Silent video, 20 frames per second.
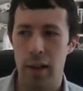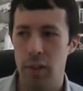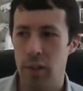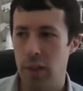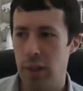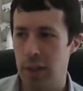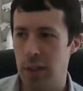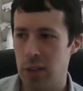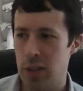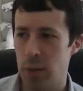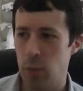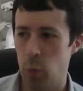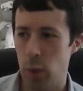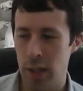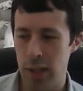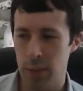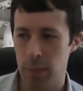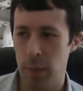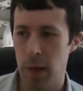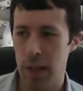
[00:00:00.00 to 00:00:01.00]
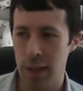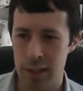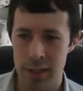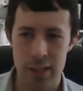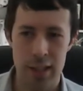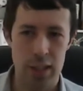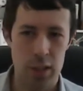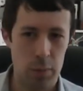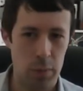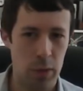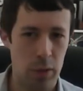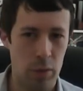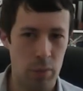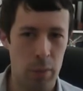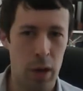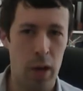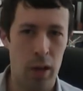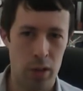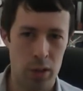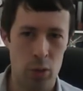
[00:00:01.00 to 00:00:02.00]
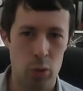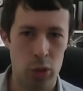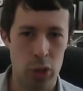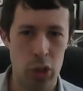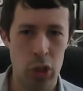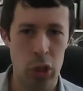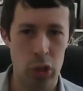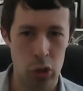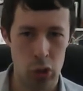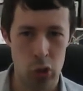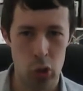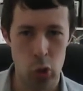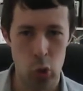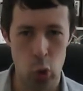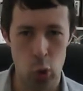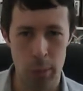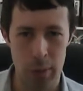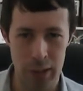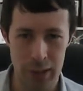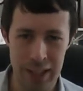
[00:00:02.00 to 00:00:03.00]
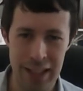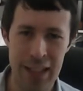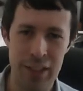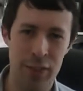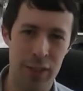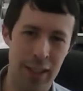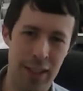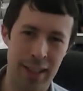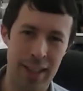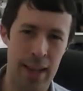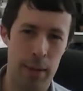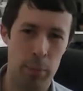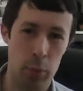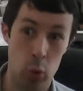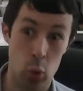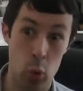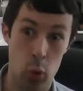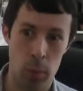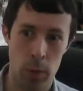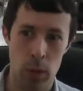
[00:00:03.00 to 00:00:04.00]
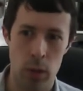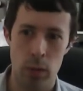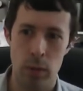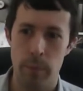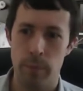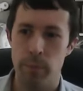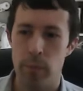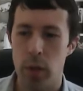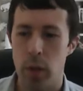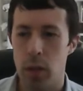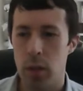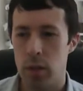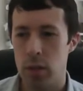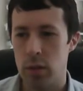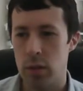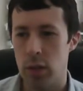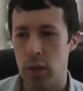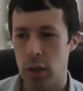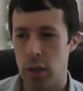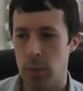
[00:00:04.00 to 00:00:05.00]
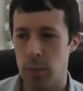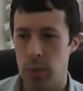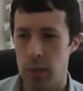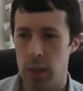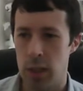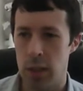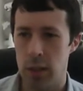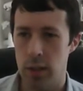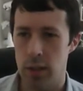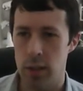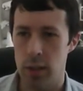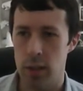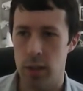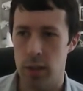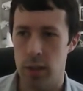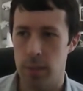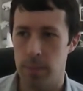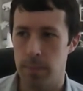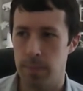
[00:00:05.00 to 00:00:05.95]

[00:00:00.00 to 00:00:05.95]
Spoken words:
in some ways my assessment marked a return to normal even in abnormal circumstances.